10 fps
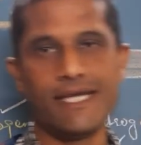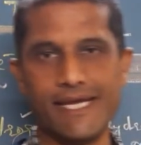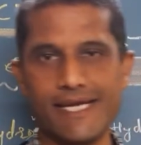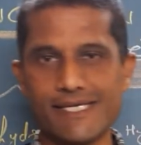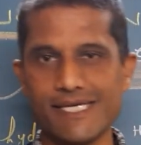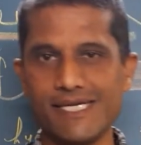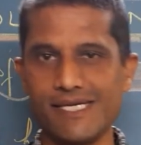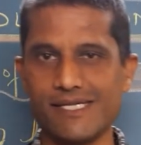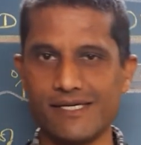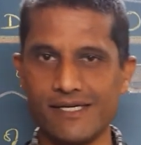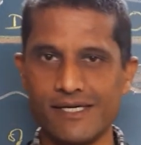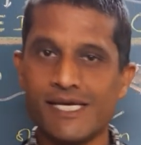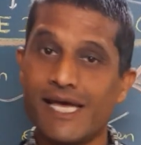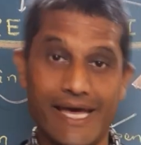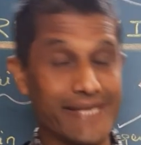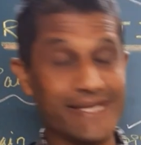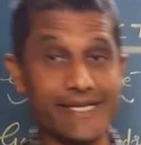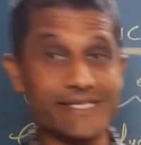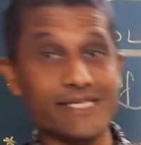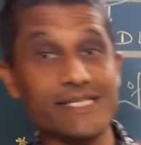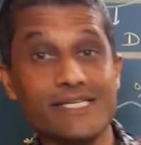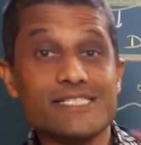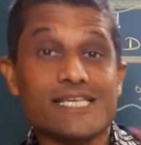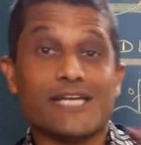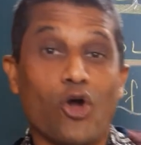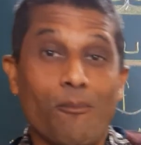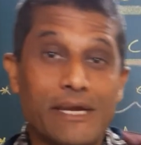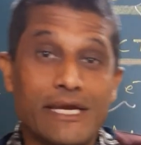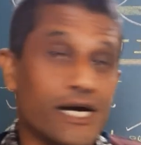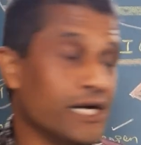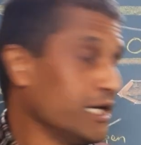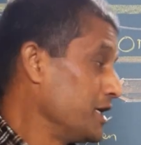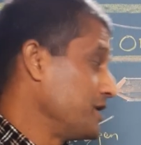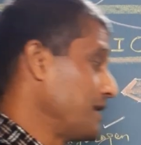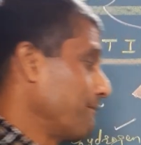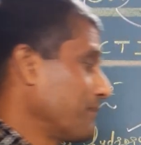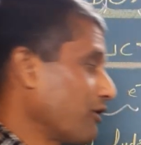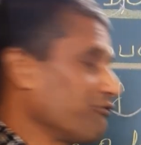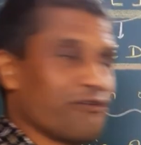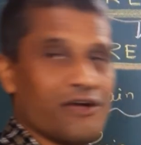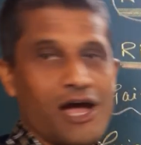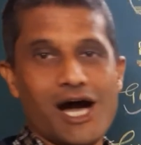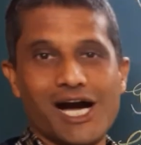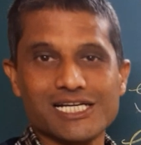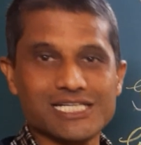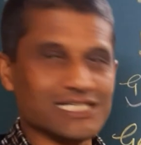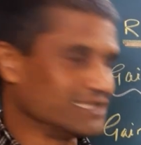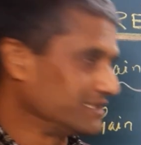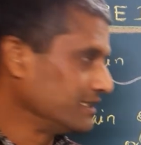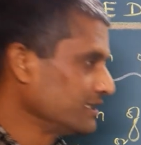18, and 18 is atomic number of argon.